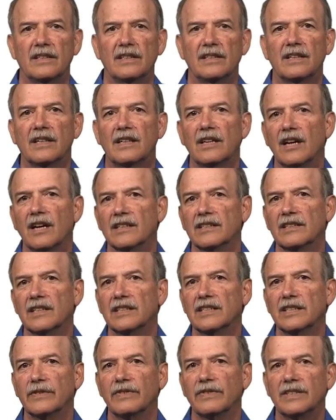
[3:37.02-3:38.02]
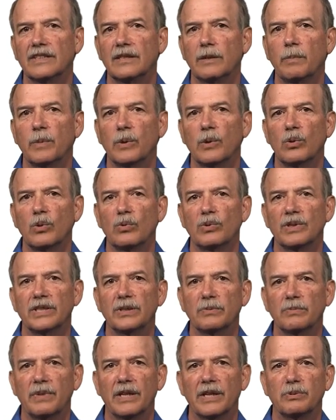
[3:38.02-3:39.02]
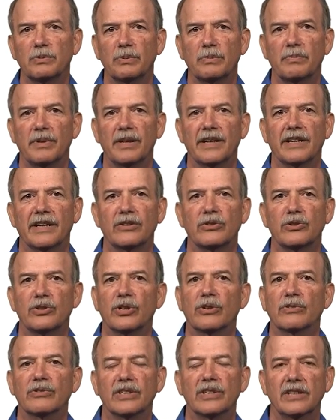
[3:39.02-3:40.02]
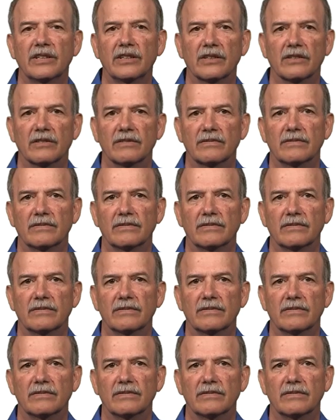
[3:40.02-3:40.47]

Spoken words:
The contents of a typical risk management plan are shown here.